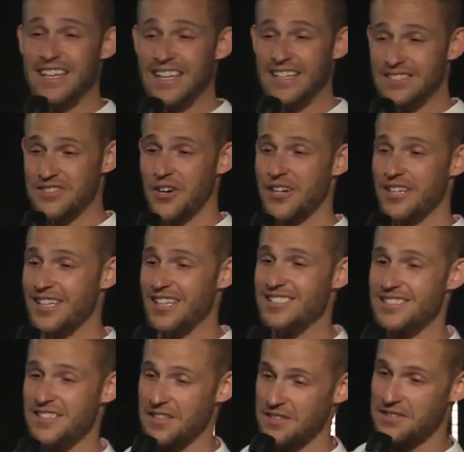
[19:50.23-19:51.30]
he started
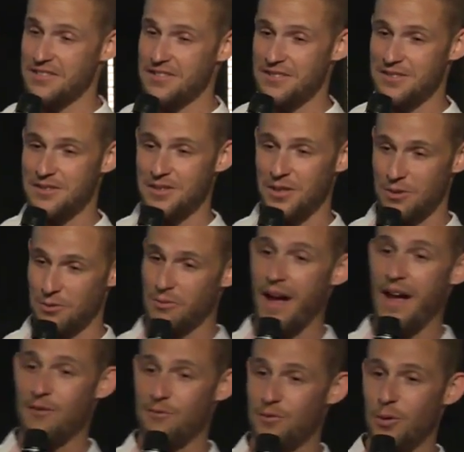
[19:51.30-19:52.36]
listening to the
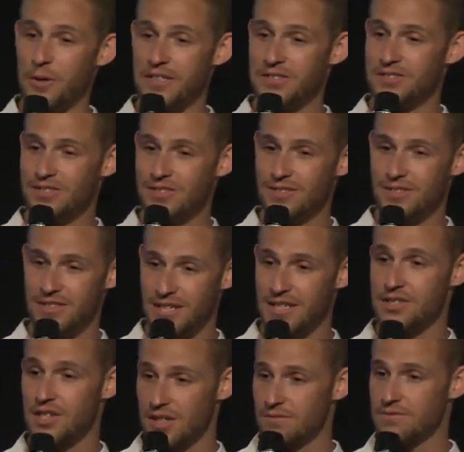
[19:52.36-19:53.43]
right voice, the
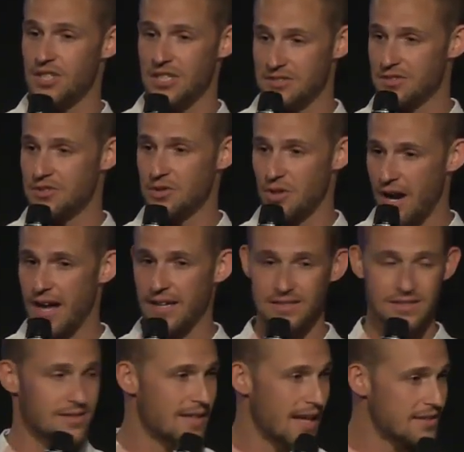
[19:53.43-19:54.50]
teaching of Jesus Christ.